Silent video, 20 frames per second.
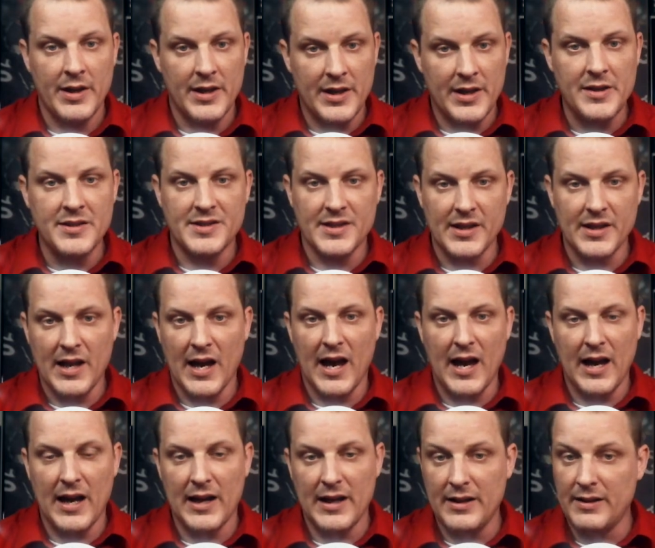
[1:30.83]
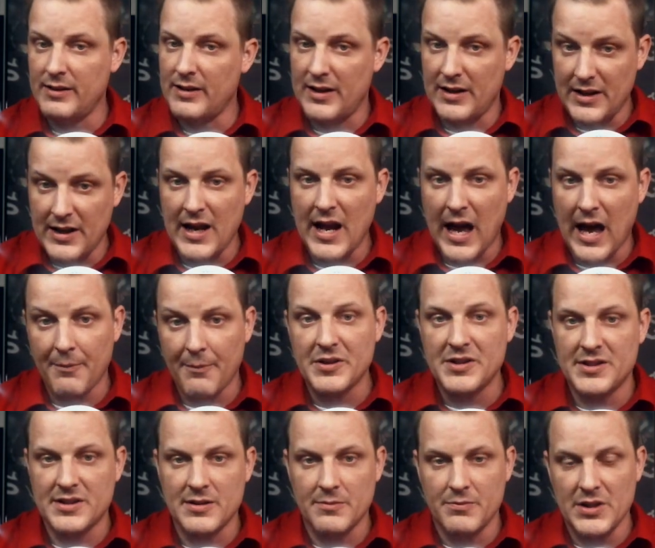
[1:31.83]
He's a guy, and he
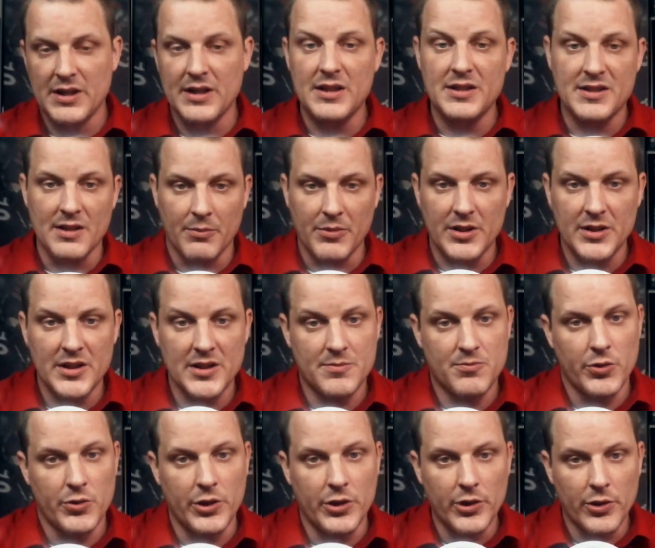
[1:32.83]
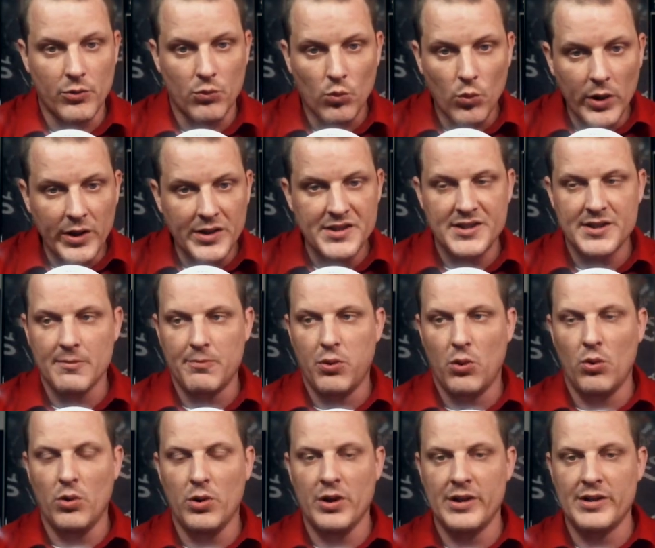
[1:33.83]
happens to be somebody that's pretty good in run
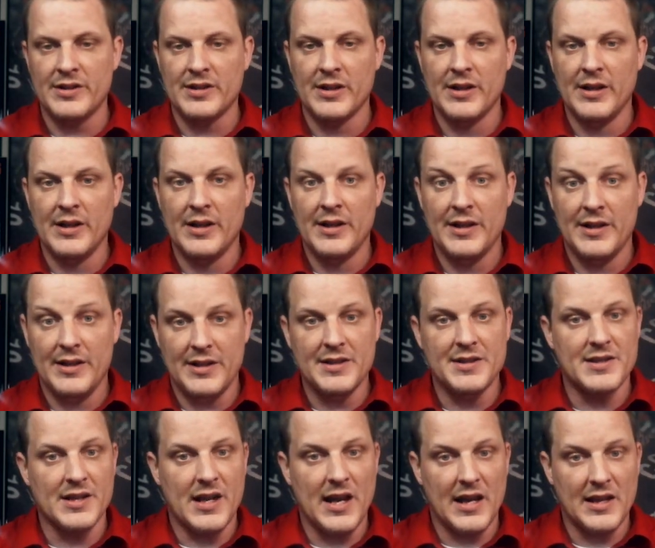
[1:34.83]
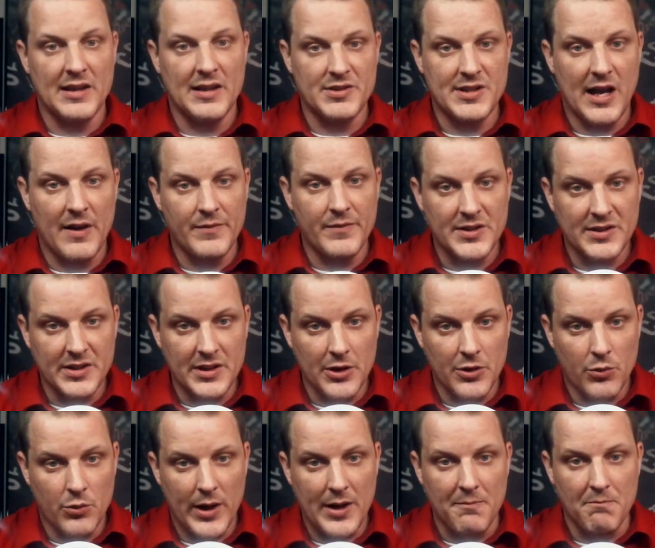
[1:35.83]
support. He's a guy that was obviously a
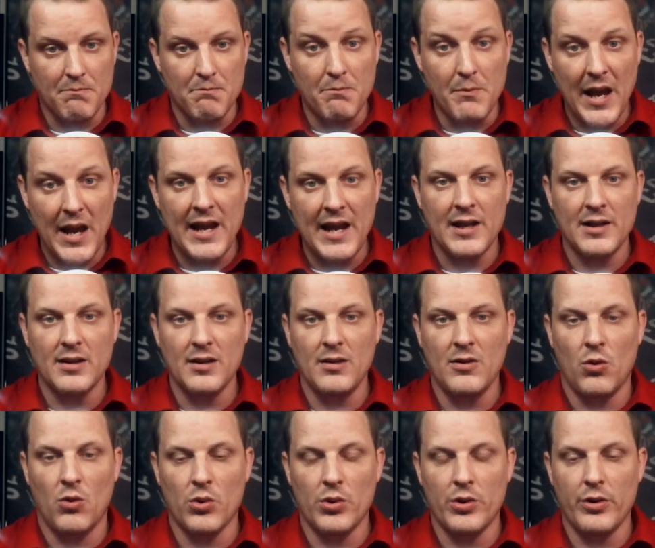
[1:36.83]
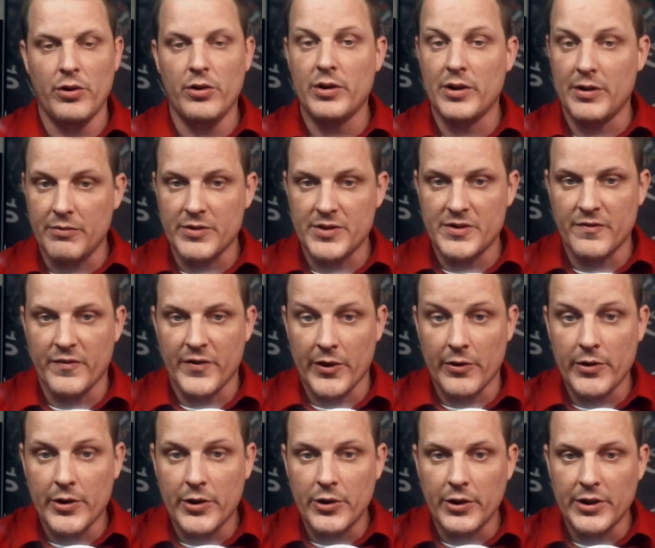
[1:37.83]
great man corner. He was
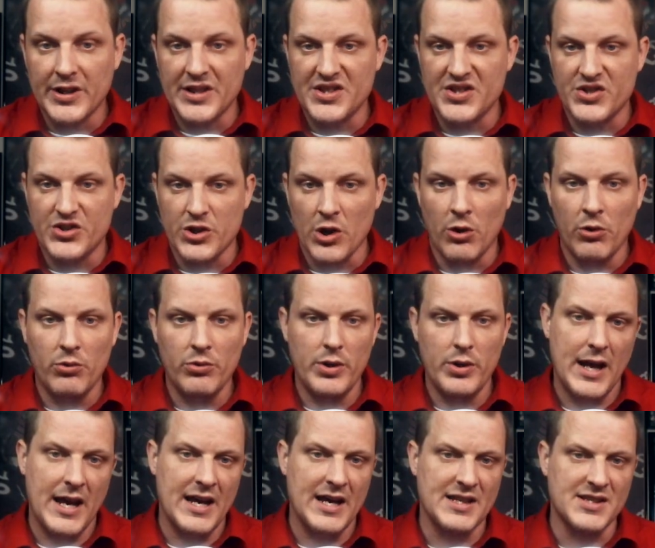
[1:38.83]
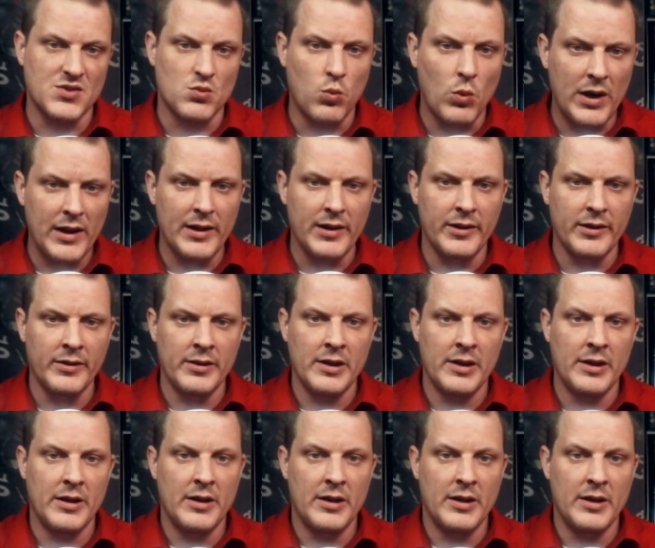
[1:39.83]
very good in zone as well.